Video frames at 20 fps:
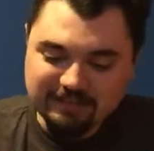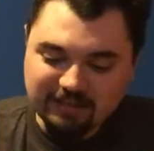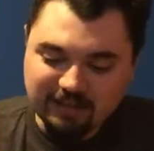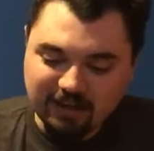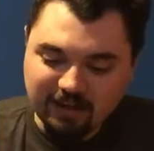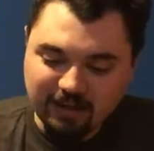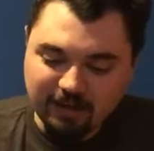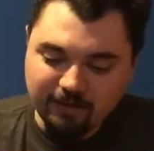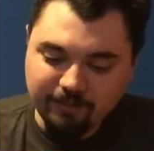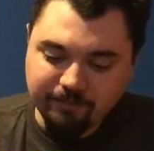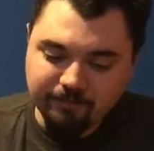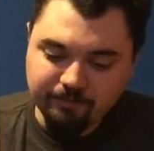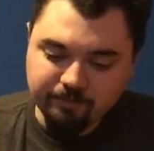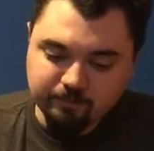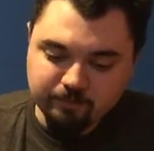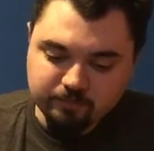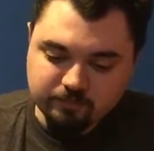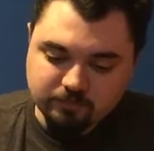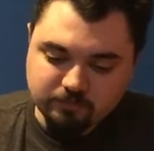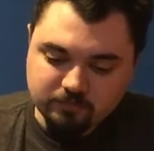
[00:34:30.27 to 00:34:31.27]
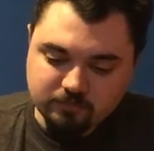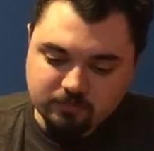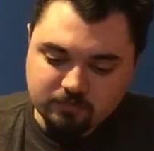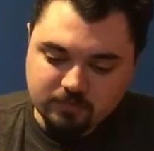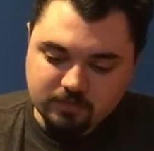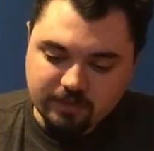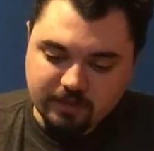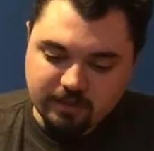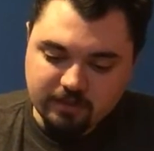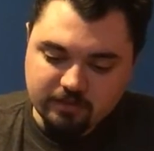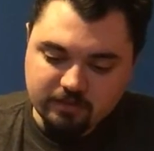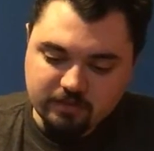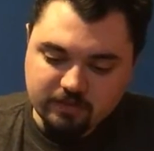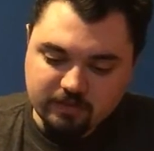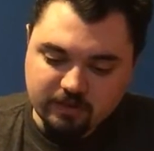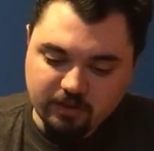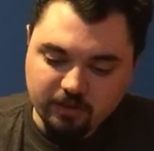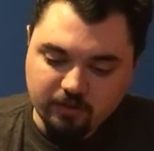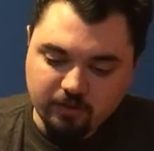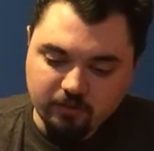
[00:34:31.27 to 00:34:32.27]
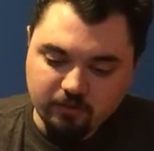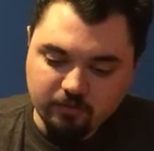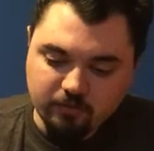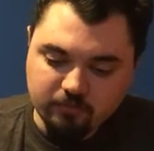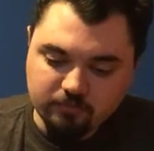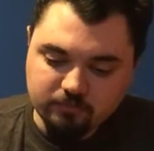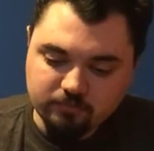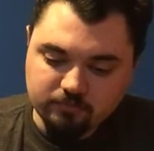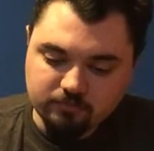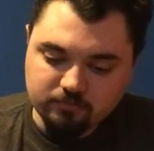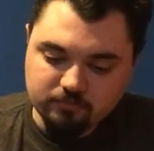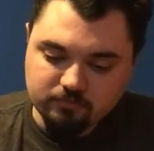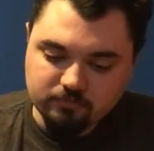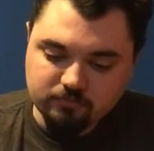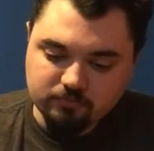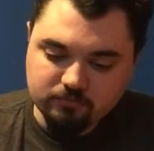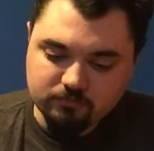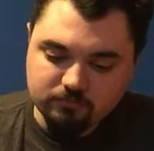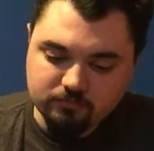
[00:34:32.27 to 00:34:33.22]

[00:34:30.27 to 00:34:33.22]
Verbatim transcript: Um, At least the other so, one wasn't ruined.